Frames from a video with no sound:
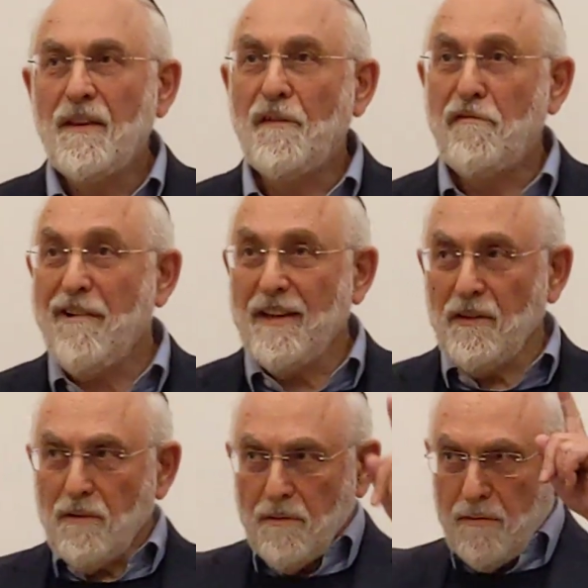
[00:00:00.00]
The
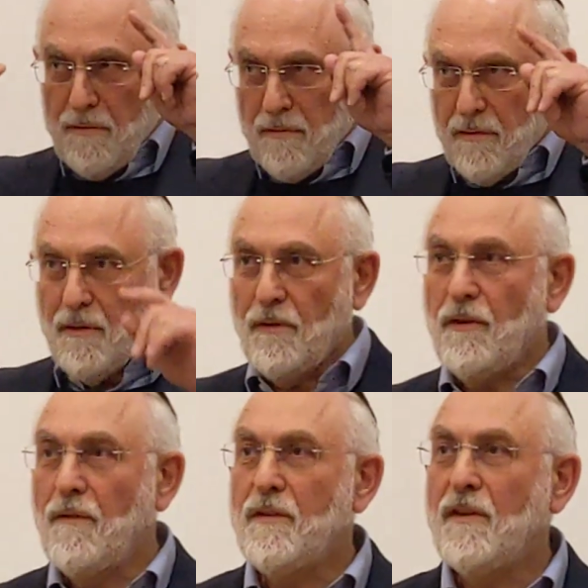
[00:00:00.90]
friend goes
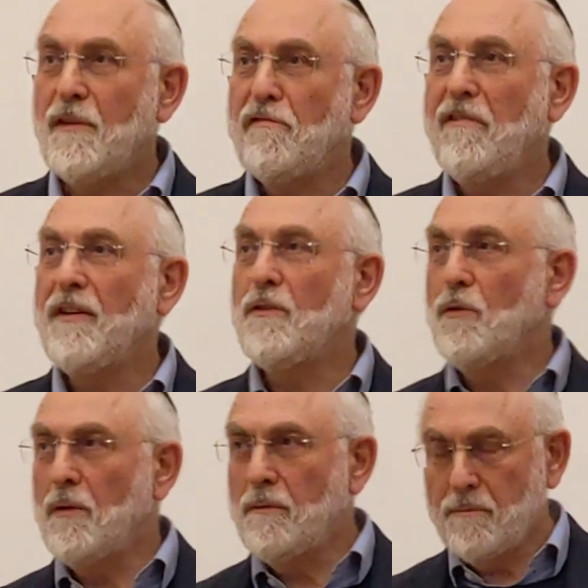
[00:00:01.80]
over to the front
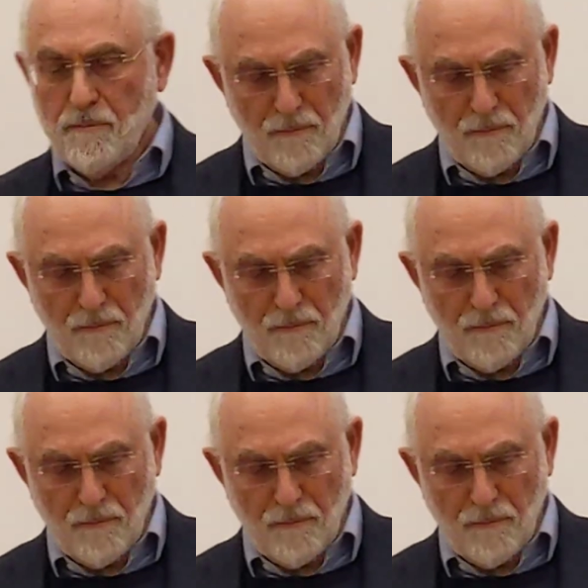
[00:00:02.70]
door